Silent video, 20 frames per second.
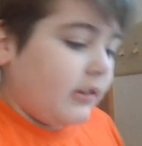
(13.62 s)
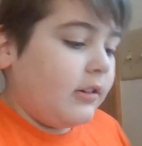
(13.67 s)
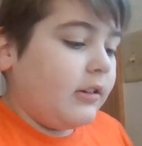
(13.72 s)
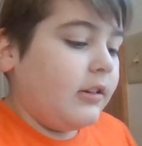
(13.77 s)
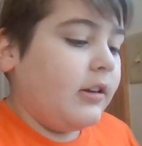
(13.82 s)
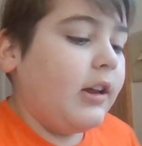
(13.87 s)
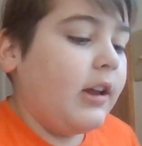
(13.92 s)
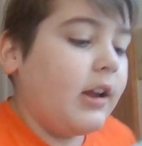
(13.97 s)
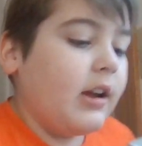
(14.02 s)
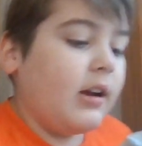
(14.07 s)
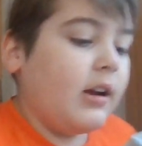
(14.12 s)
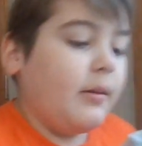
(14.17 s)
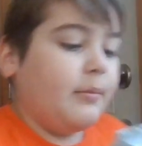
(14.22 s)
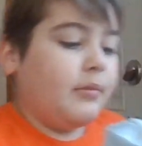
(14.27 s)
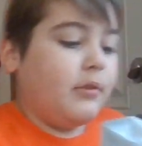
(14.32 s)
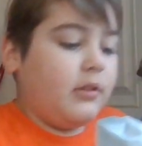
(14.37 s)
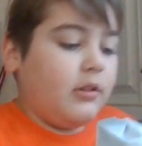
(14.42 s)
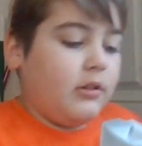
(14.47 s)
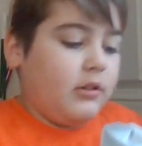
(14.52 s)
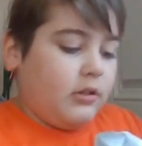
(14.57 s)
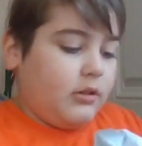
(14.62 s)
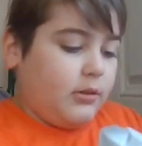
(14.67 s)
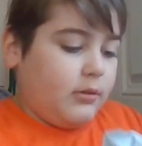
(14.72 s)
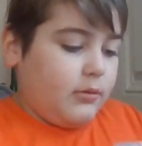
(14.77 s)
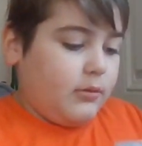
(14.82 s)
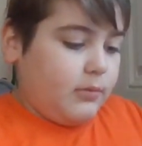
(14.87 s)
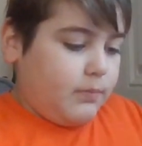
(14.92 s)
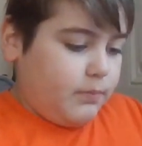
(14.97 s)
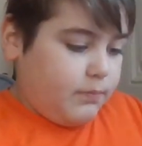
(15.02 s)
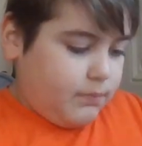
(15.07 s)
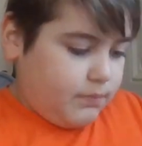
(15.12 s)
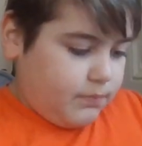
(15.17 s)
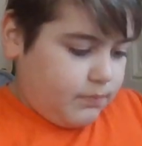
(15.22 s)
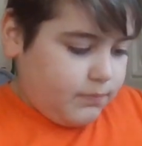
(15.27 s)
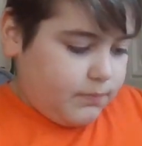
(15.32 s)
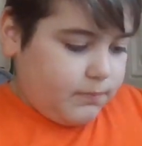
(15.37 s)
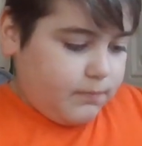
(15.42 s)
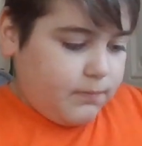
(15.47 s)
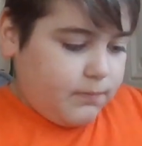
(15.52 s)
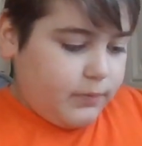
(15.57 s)
Today I'm gonna
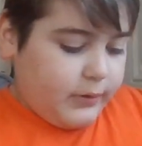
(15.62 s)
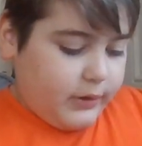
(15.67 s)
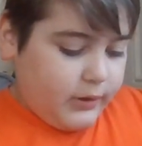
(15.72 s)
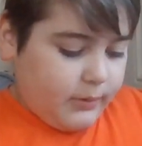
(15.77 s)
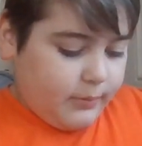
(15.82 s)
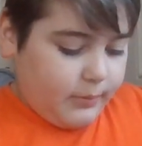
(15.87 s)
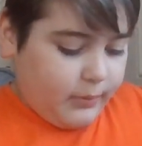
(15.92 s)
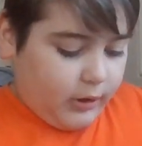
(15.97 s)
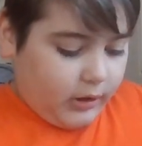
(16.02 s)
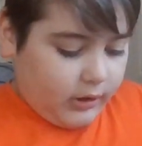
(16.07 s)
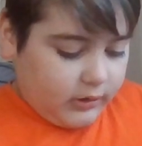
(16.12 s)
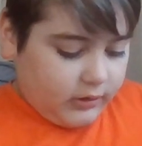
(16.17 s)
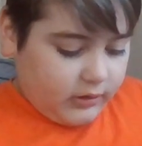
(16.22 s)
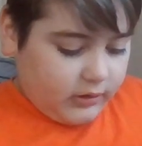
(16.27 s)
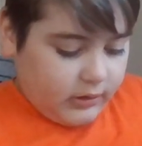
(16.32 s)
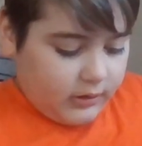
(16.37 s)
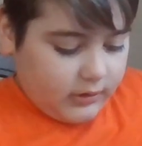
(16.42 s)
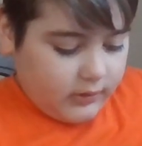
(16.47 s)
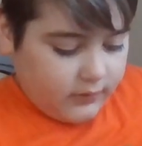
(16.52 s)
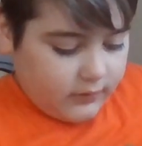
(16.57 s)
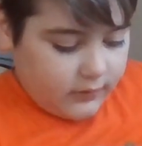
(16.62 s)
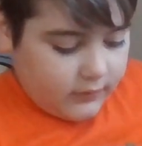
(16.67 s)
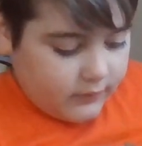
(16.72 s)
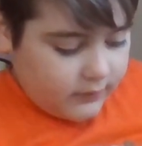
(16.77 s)
be unboxing it. For